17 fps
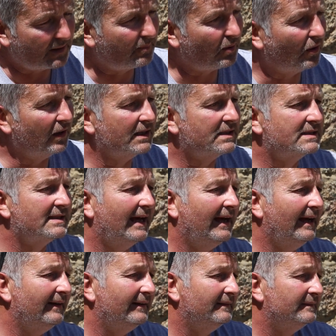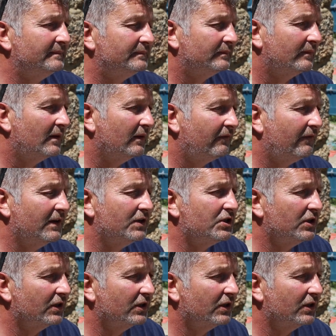the pot is set, the fish